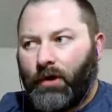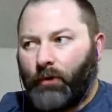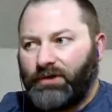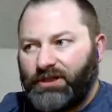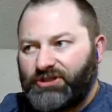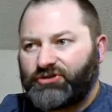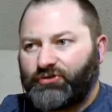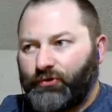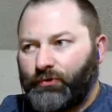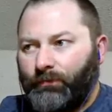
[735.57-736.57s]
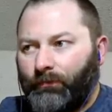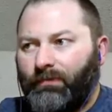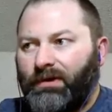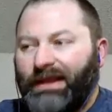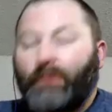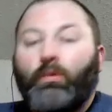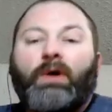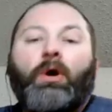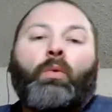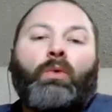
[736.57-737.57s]
a religious group like
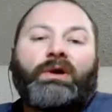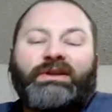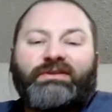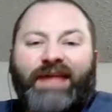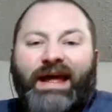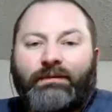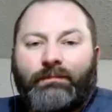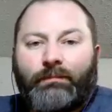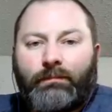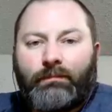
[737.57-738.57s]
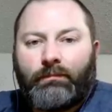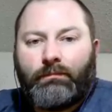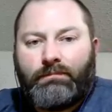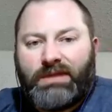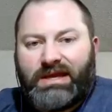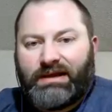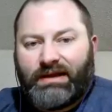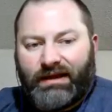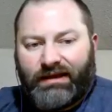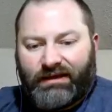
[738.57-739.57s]
what what does that mean
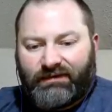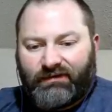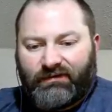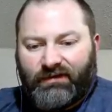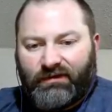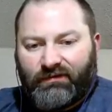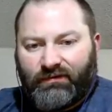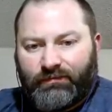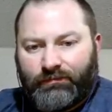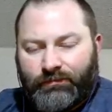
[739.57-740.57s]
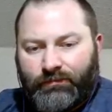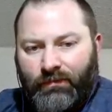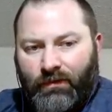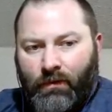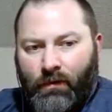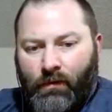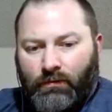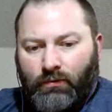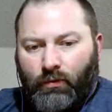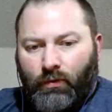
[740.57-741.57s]
i guess is is
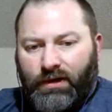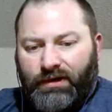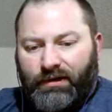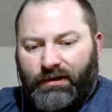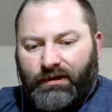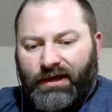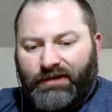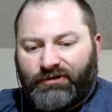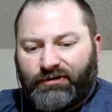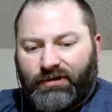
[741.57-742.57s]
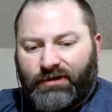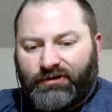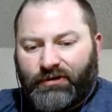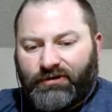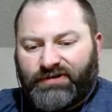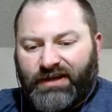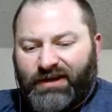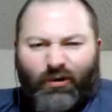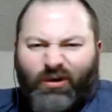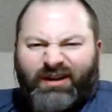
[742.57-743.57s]
what i i don't understand
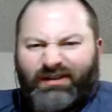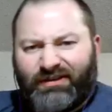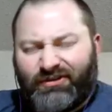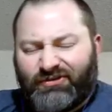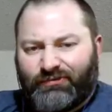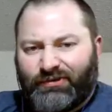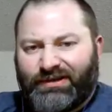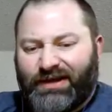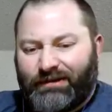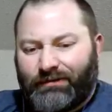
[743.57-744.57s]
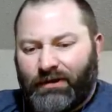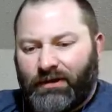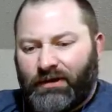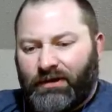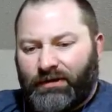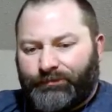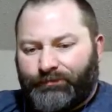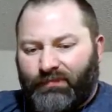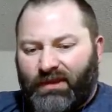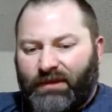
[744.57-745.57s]
or is it just really not
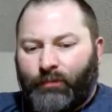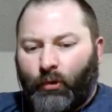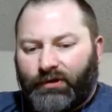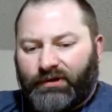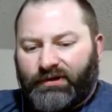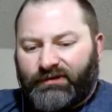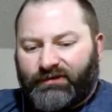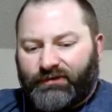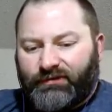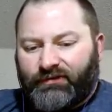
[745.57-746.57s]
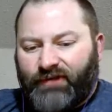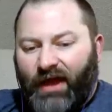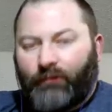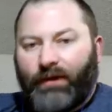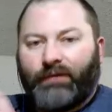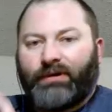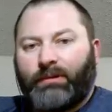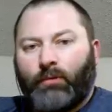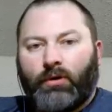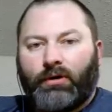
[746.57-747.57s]
important because they're just not around
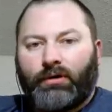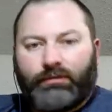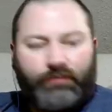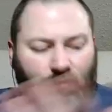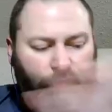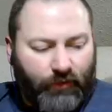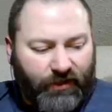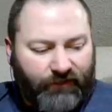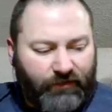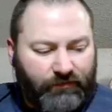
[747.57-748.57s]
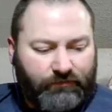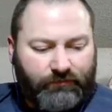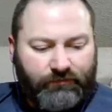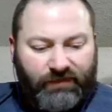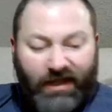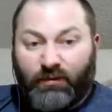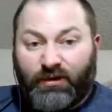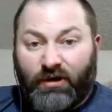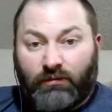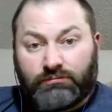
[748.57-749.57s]
anymore or, or whatever
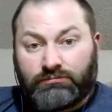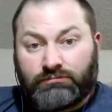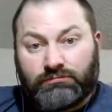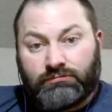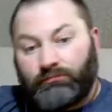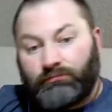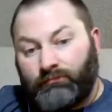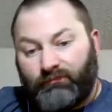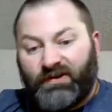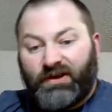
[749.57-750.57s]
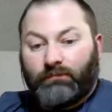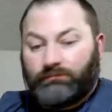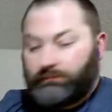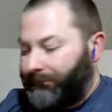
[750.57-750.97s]
anyone know video